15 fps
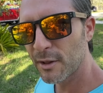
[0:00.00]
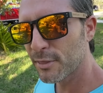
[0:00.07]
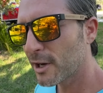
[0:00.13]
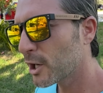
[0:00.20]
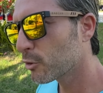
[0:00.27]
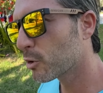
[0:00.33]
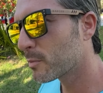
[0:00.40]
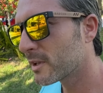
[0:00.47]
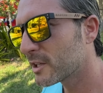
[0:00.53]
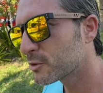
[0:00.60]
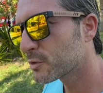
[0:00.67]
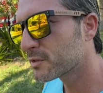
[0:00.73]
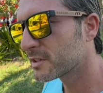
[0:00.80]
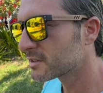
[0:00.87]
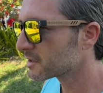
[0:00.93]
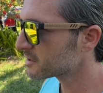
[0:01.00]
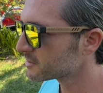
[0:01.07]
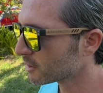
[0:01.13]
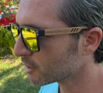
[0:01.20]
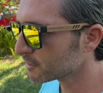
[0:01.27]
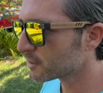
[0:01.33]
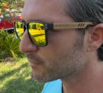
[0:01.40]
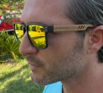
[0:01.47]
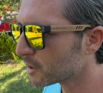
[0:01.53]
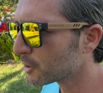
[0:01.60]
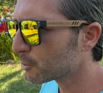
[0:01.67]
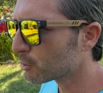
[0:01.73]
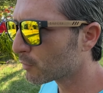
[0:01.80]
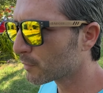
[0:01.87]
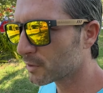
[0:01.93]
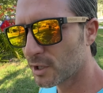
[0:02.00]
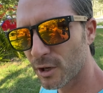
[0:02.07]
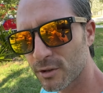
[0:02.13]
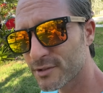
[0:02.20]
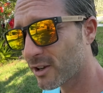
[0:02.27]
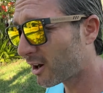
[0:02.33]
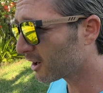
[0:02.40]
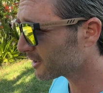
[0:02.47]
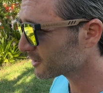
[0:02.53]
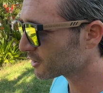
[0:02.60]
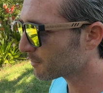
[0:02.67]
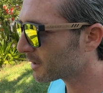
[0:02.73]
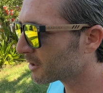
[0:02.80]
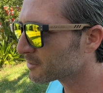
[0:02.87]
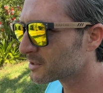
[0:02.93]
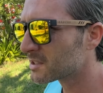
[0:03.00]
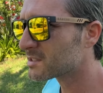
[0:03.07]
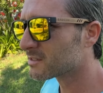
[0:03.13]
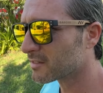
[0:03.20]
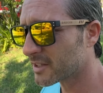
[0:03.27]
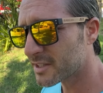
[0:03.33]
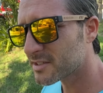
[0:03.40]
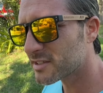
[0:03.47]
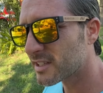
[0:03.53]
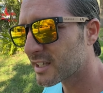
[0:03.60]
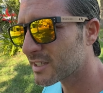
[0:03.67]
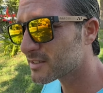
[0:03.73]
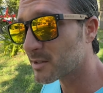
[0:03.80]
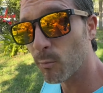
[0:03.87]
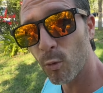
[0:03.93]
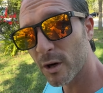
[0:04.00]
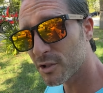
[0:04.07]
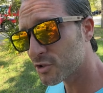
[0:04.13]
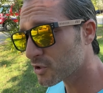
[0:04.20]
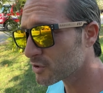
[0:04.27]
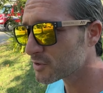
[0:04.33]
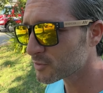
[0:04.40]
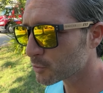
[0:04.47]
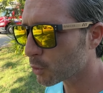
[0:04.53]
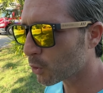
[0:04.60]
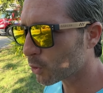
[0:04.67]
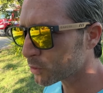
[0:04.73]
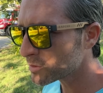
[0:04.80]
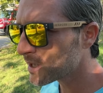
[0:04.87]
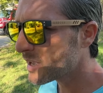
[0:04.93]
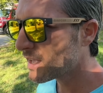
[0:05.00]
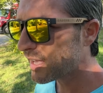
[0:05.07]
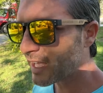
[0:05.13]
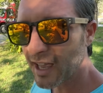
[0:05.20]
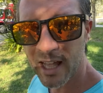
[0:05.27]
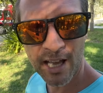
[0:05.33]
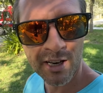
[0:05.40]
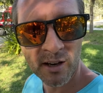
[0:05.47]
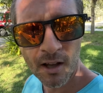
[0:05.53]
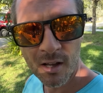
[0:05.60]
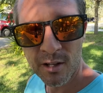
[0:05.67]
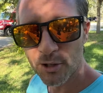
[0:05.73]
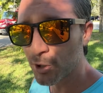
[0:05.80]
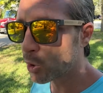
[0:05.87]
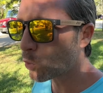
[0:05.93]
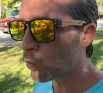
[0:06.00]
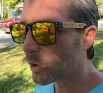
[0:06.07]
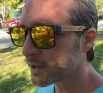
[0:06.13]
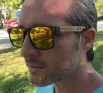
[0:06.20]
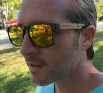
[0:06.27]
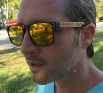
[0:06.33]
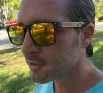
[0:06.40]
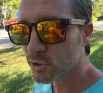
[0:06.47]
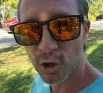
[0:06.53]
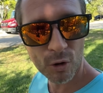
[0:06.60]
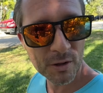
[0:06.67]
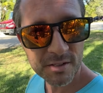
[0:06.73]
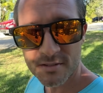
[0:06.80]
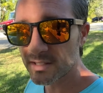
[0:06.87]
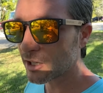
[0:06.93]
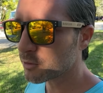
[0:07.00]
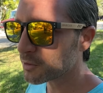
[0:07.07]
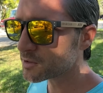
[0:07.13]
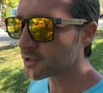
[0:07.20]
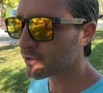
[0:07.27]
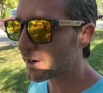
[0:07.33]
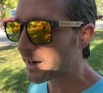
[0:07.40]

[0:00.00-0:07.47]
I thought it would be interesting to start the video over here talking about these listings and what just sold and you know what current sellers are